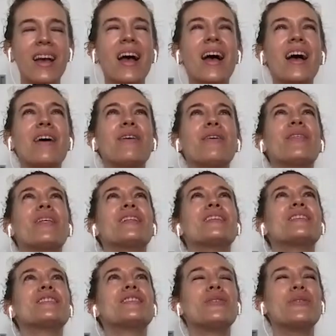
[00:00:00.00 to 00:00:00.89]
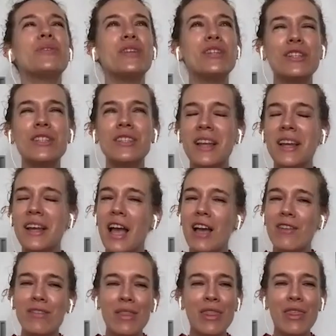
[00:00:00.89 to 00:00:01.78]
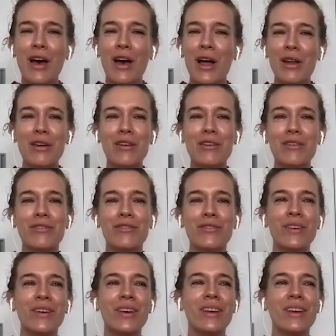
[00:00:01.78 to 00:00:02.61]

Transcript: Oh, that's so interesting. I haven't thought of